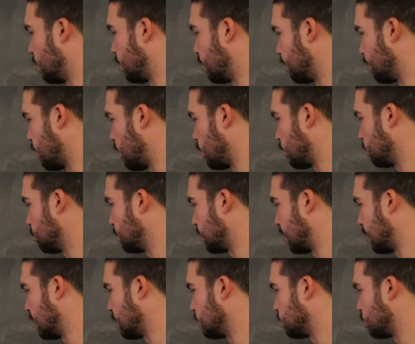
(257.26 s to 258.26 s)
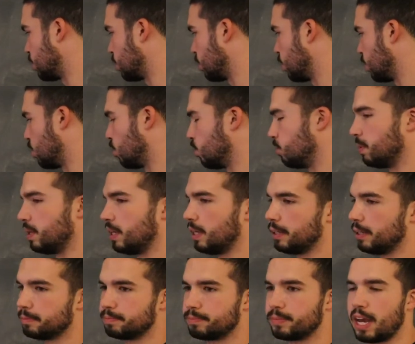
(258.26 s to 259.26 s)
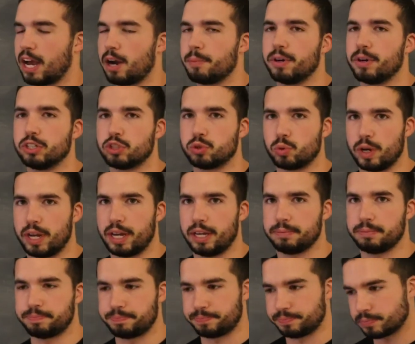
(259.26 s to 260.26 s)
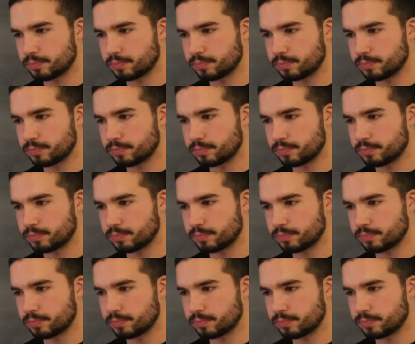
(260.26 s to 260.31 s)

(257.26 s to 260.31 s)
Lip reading: and the volume again. So the load being how much weight